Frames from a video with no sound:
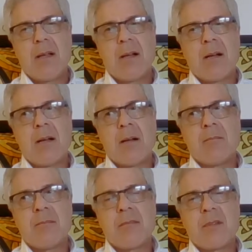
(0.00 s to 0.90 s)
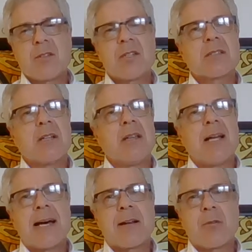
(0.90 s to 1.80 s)
There are just a
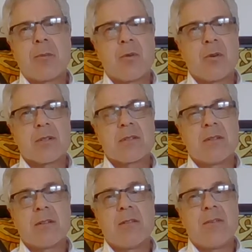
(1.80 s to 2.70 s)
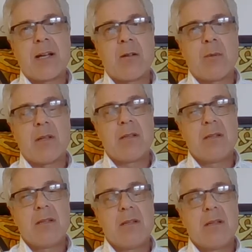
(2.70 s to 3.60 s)
lot of reports that are available,
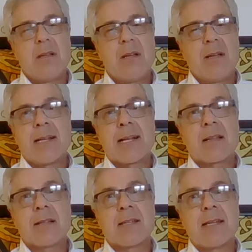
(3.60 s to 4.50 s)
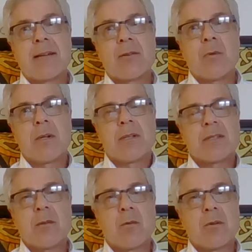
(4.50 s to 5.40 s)
and I clicked on every one to
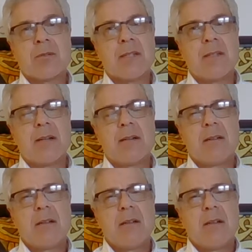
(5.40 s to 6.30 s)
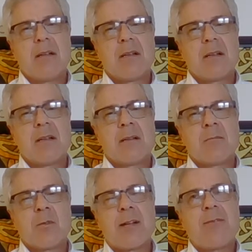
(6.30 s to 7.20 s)
see what was in there.
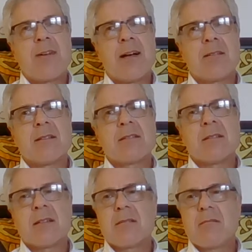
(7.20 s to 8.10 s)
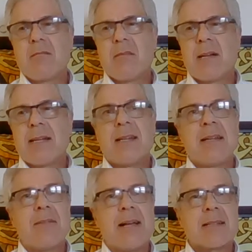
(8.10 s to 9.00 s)
What I found is that I didn't
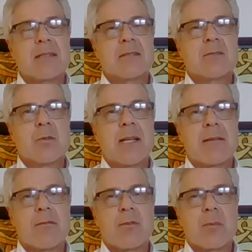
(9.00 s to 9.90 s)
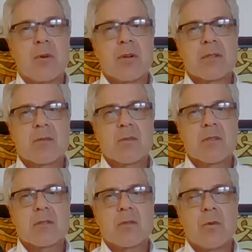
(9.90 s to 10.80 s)
have access to a lot of the reports, which
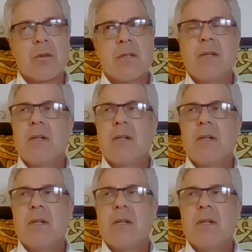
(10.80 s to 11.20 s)
is cool.